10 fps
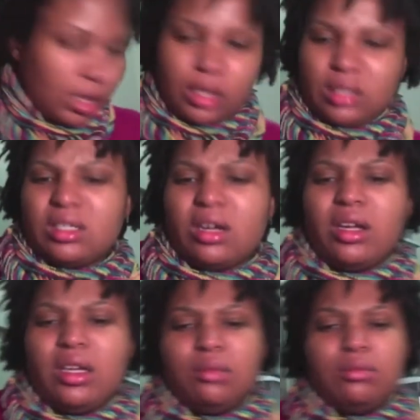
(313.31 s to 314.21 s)
And sorry
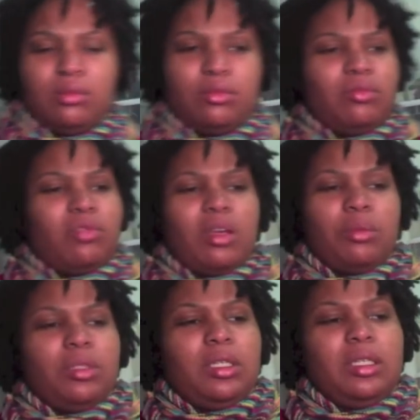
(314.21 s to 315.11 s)
I'm
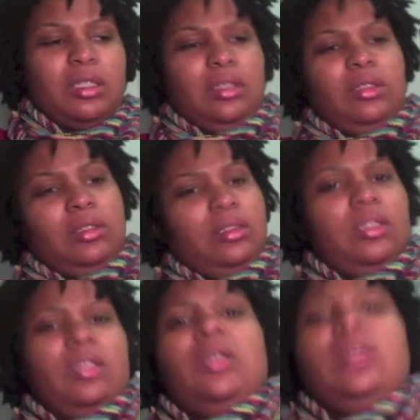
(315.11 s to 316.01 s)
rambly.
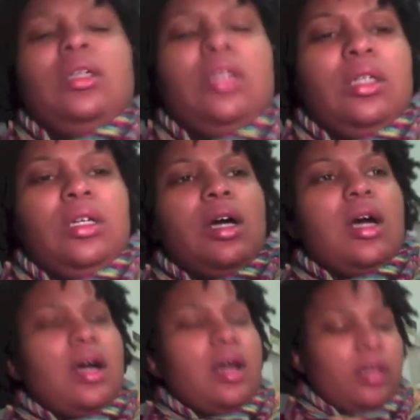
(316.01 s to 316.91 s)

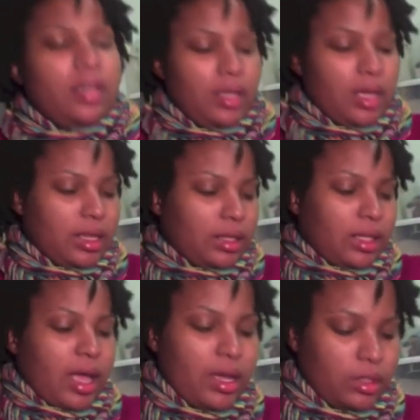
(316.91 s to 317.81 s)
And the
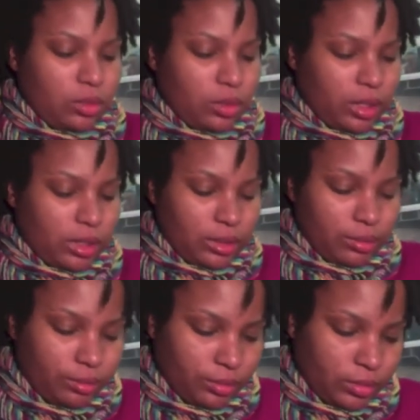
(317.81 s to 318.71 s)
last one
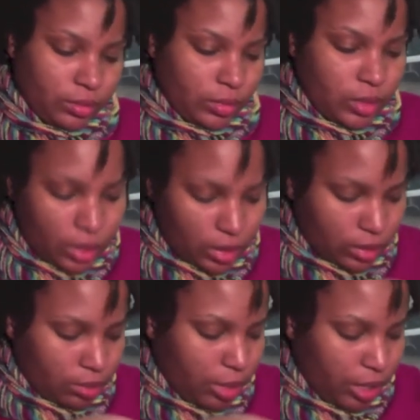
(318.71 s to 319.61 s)
is
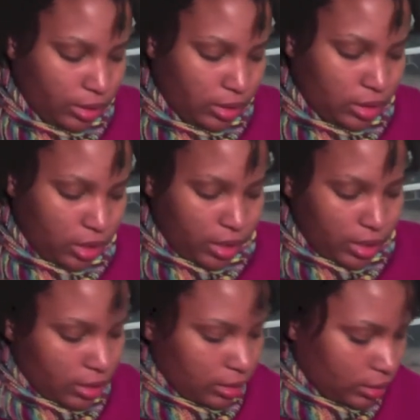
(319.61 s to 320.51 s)
barely
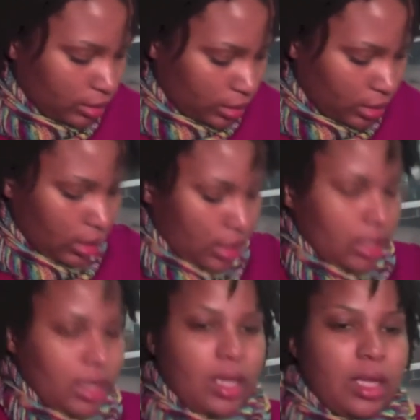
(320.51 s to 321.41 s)
started,
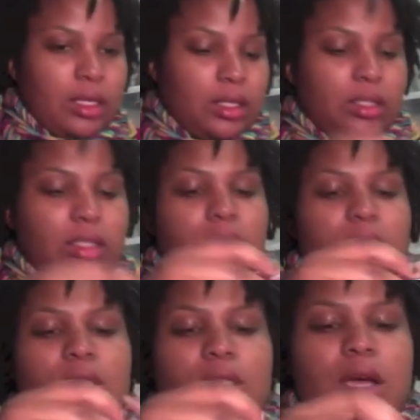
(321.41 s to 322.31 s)
and this is